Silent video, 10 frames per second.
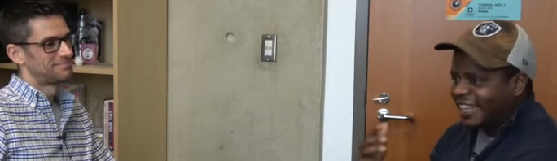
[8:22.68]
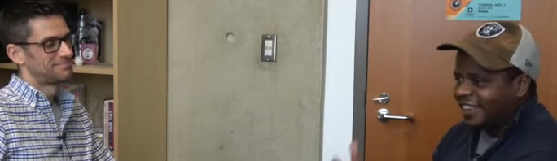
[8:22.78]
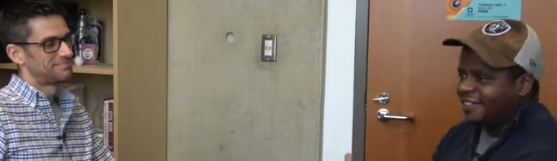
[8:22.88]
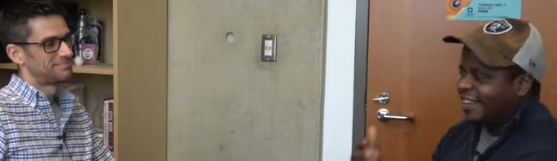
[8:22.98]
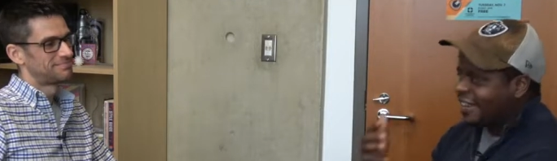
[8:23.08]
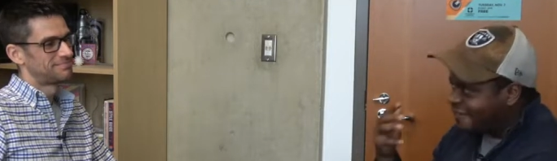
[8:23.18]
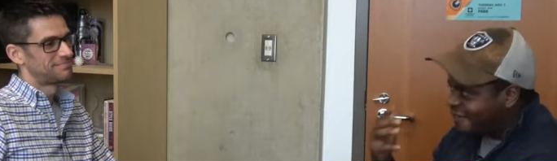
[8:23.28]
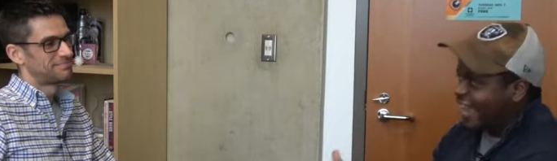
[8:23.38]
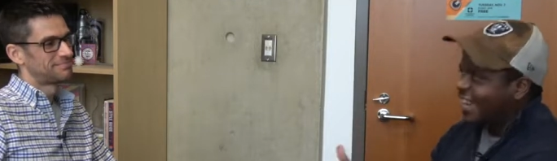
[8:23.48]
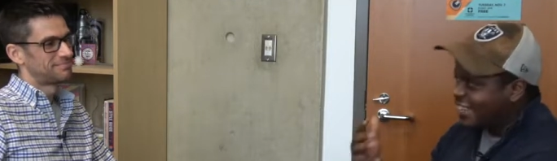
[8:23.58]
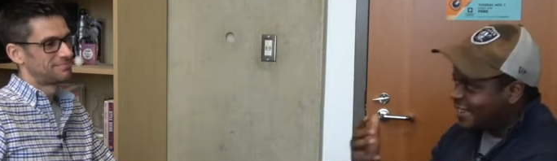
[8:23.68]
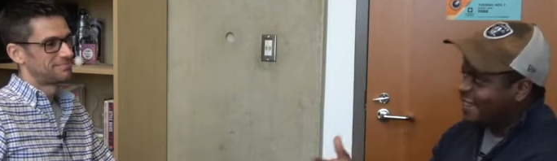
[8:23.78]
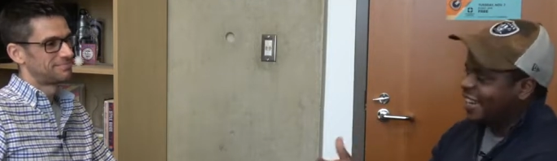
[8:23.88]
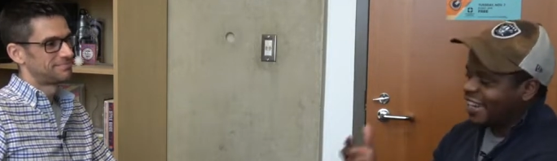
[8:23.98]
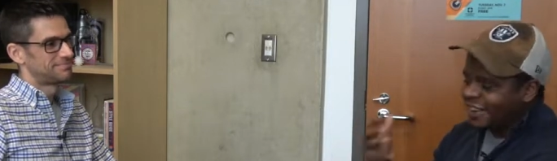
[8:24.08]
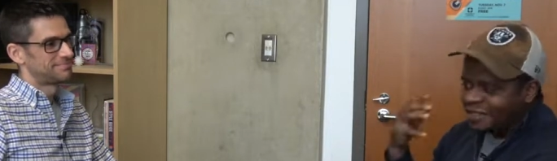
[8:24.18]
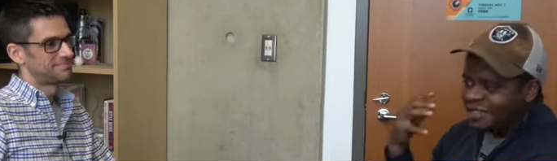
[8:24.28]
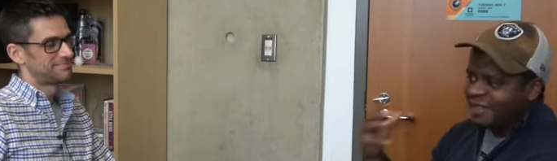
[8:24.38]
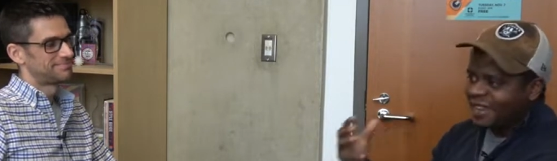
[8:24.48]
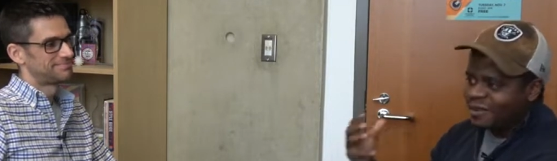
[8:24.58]
Speaker 1: give it a valid command. That
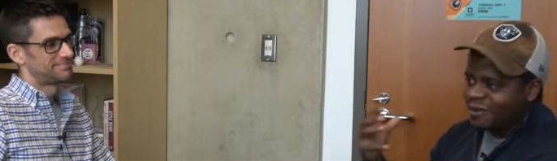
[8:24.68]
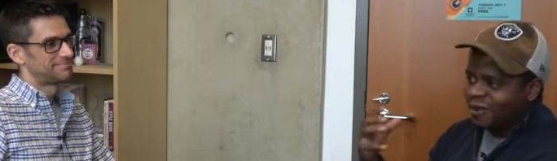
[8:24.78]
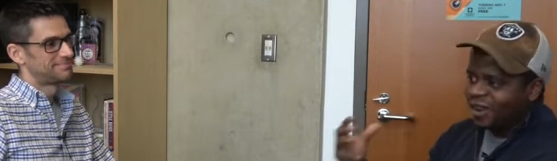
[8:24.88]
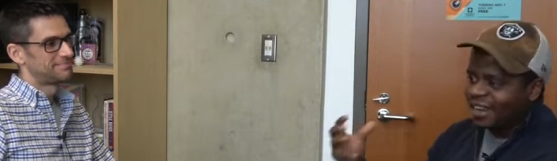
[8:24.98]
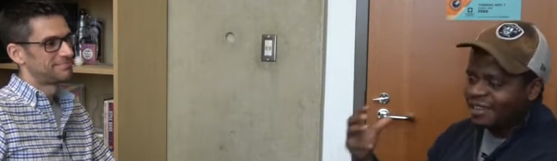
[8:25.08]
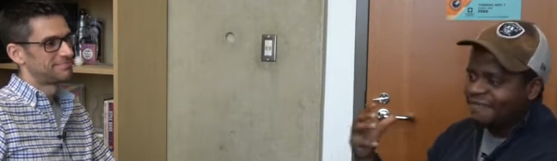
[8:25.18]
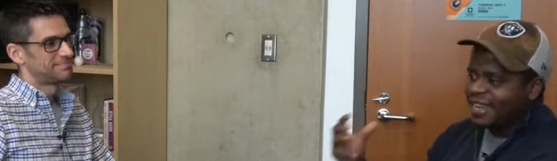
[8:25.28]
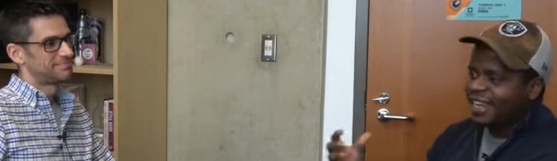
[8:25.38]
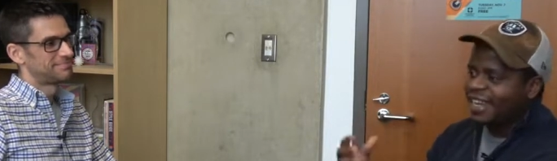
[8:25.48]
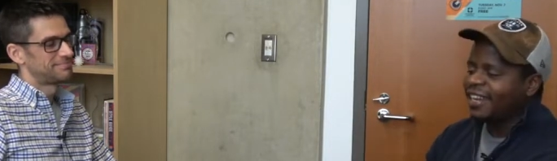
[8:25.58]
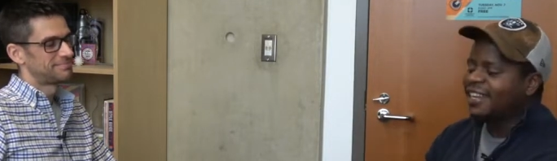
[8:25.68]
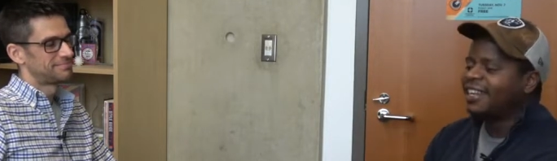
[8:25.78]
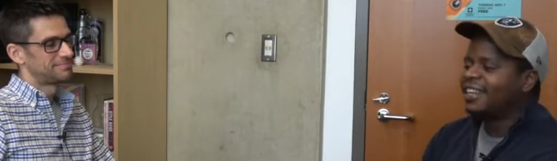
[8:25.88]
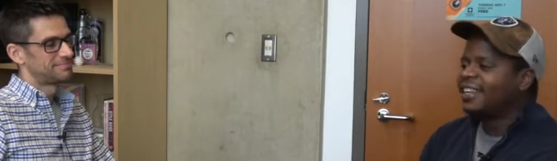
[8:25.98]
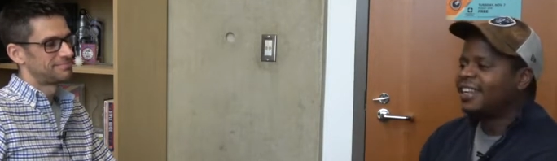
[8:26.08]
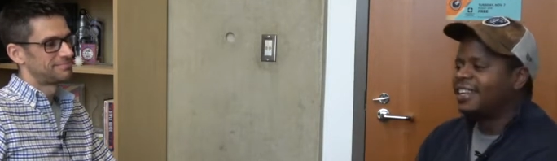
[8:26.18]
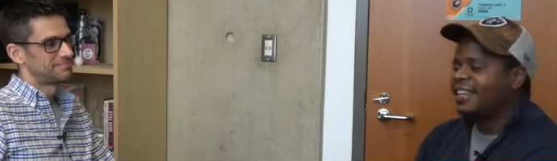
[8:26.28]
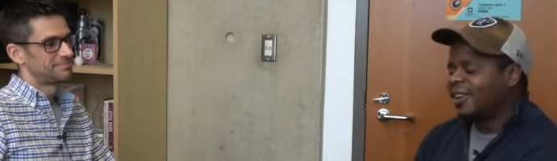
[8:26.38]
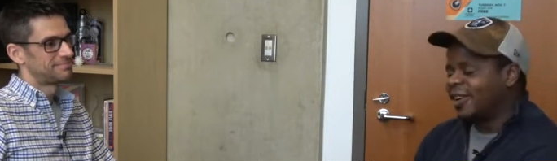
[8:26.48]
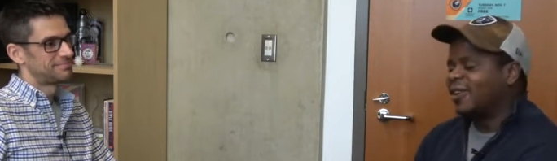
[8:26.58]
was my one main
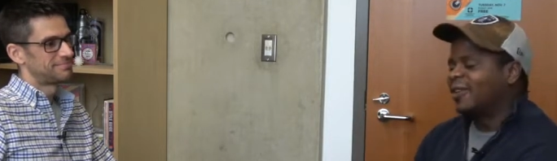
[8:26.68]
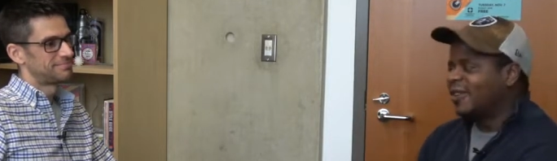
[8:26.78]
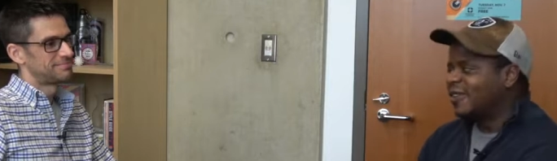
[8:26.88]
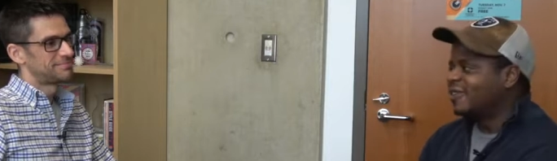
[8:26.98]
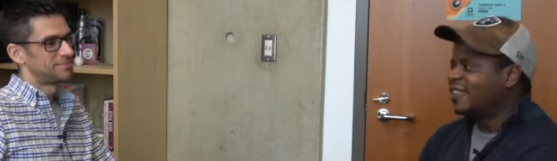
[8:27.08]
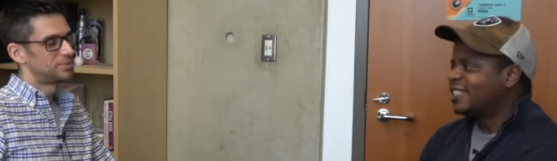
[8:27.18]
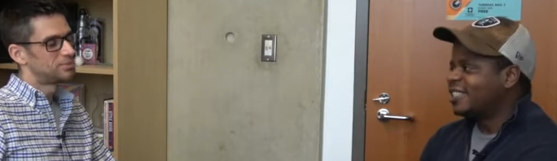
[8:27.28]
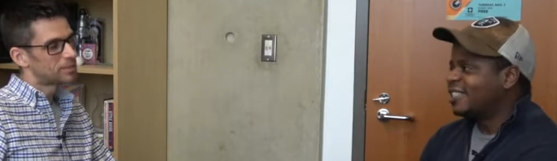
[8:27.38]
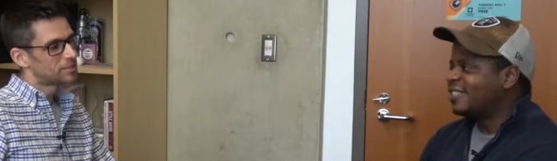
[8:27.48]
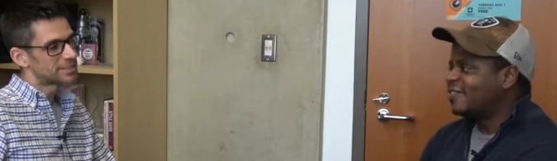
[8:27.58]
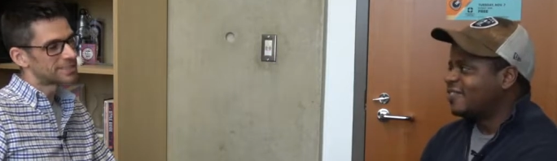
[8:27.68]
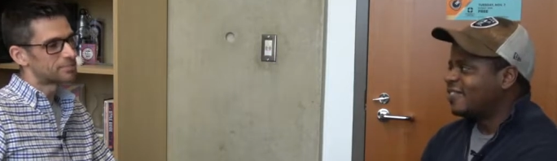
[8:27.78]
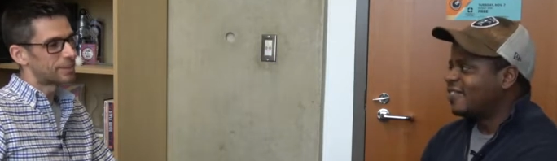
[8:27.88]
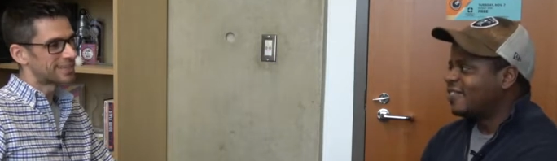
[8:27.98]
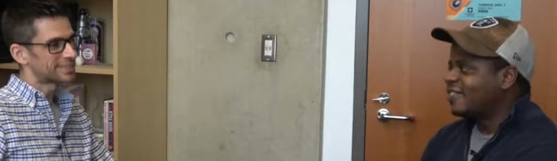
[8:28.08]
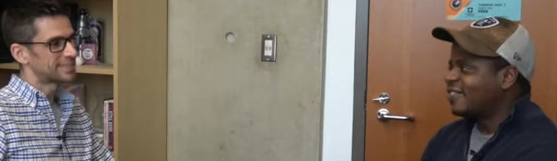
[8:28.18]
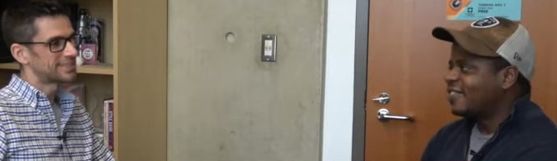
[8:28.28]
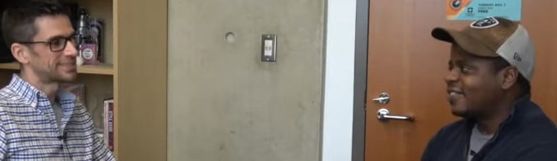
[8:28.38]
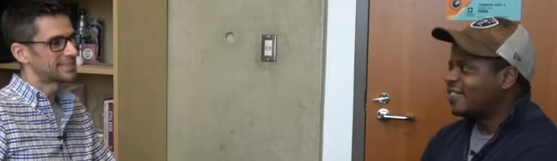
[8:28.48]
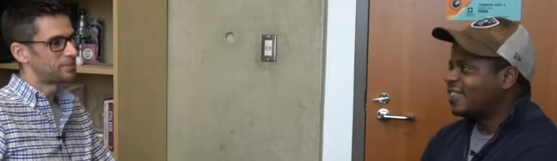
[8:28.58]
go. Let's do you do remember it. the specs on
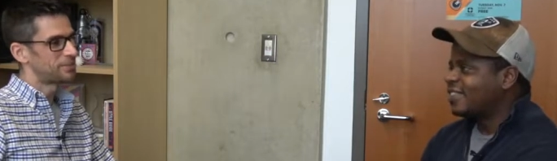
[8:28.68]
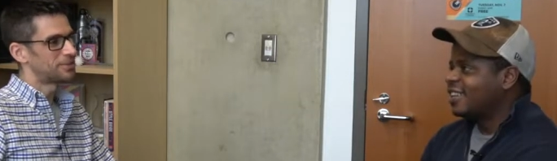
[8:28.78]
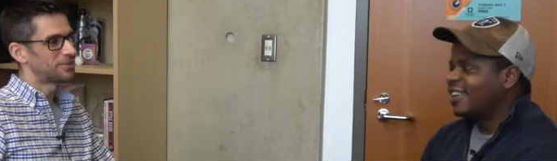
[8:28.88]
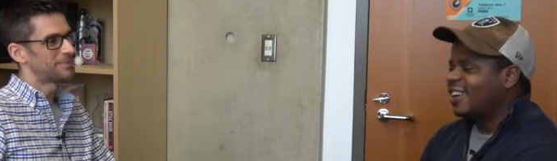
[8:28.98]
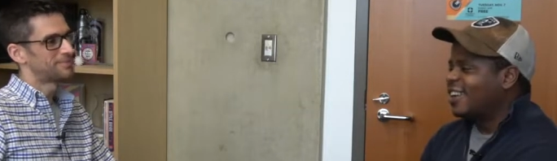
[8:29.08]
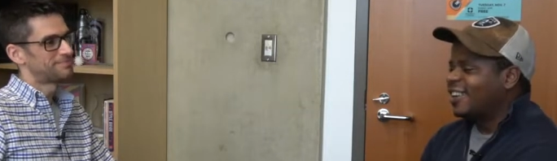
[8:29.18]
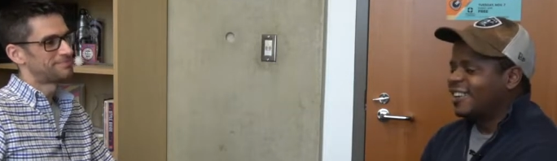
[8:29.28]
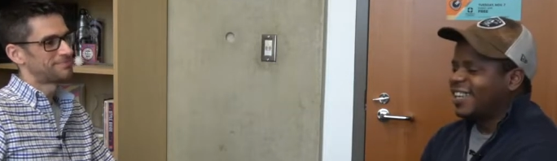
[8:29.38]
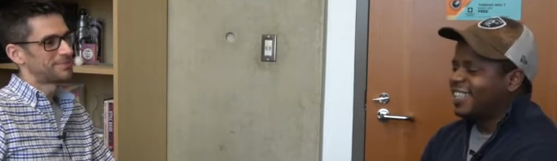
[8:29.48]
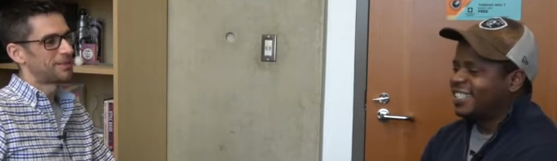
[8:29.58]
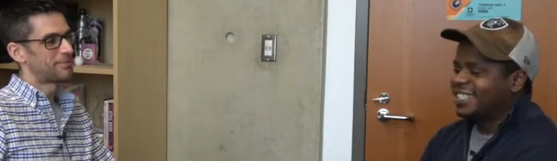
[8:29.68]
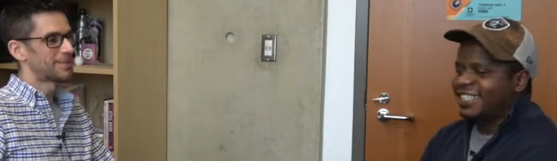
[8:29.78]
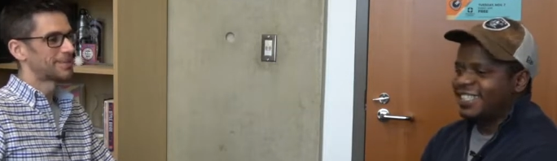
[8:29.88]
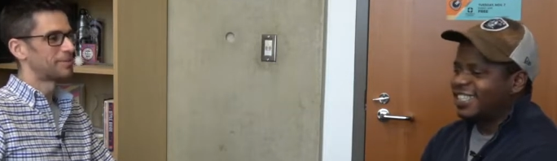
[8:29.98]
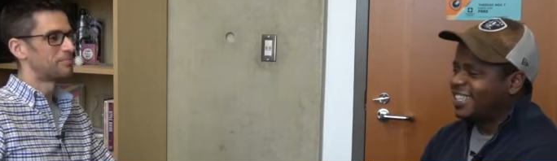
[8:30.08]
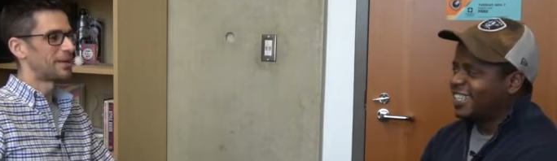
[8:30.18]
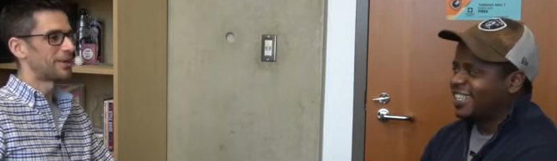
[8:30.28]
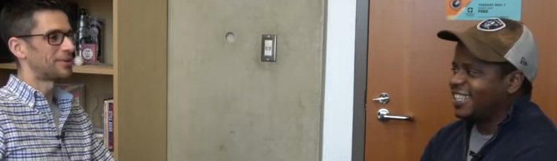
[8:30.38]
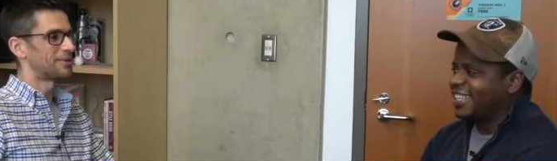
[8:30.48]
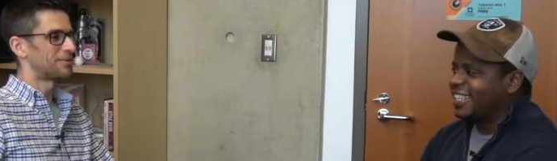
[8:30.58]
this
Speaker 2: computer? Oh, it, I want to
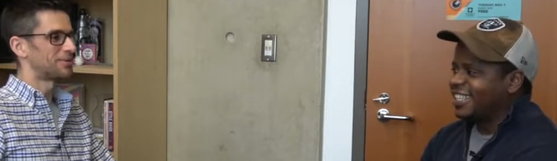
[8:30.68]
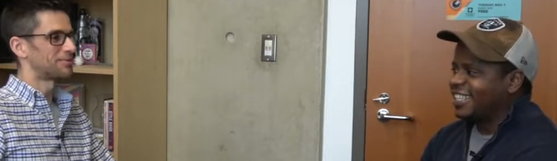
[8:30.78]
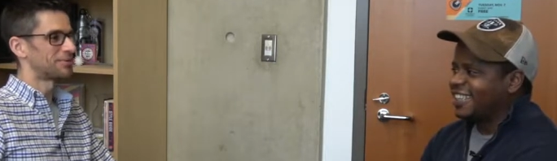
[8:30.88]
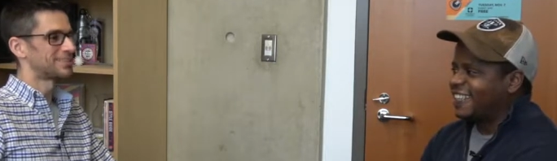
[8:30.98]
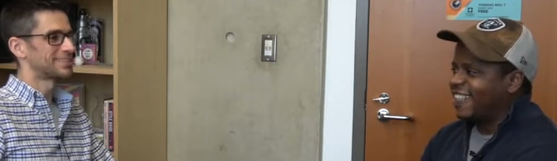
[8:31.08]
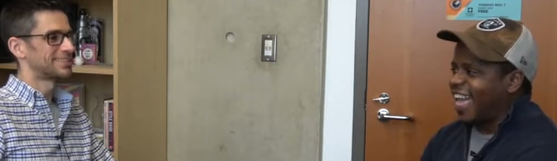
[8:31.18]
compare your first.